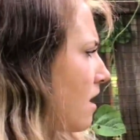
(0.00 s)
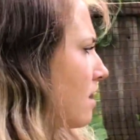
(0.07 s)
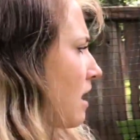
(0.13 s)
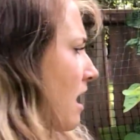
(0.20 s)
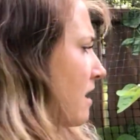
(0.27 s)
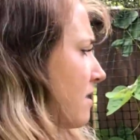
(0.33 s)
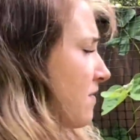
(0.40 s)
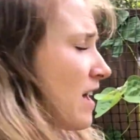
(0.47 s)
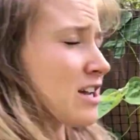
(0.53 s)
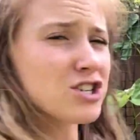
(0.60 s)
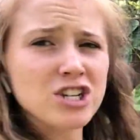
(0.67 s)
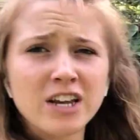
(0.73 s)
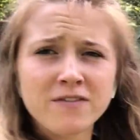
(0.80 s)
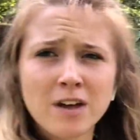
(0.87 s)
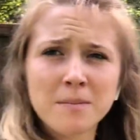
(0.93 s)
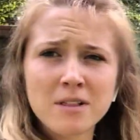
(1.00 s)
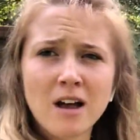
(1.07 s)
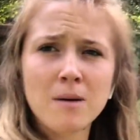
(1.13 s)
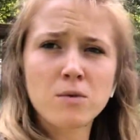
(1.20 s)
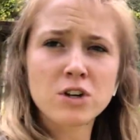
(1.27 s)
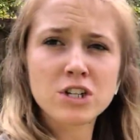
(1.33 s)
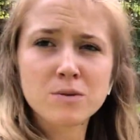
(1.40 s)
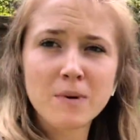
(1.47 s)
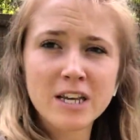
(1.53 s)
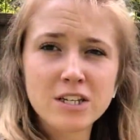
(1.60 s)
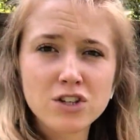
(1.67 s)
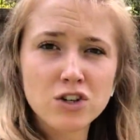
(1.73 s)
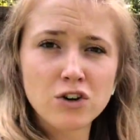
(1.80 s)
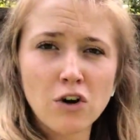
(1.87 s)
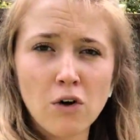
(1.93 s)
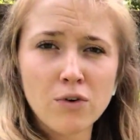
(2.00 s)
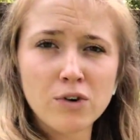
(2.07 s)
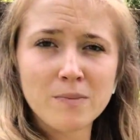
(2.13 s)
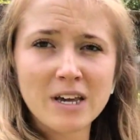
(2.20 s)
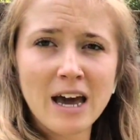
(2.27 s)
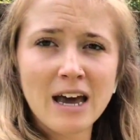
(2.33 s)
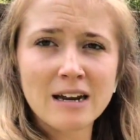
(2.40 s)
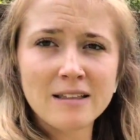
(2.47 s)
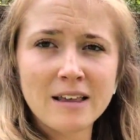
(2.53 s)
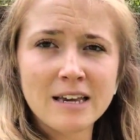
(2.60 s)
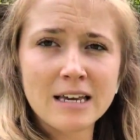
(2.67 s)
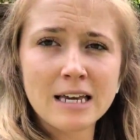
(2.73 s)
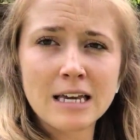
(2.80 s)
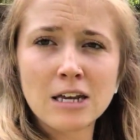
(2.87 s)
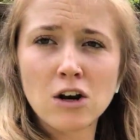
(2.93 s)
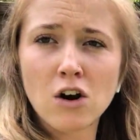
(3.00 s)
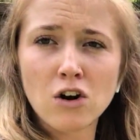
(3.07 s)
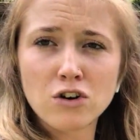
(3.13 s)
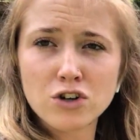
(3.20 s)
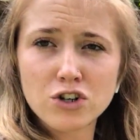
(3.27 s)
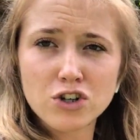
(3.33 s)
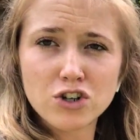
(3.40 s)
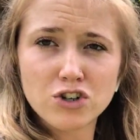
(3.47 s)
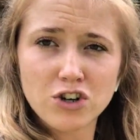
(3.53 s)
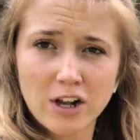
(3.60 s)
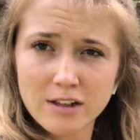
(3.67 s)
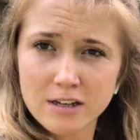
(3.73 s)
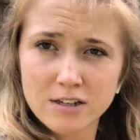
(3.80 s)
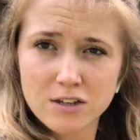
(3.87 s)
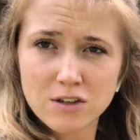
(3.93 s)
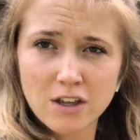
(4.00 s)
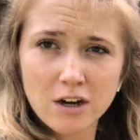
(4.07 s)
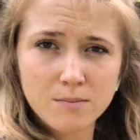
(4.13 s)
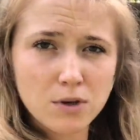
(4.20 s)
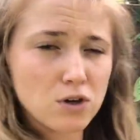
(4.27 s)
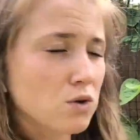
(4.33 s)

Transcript: And that should give them a lot more space to grow, and it'll be kind of like an arch trellis, so that'll be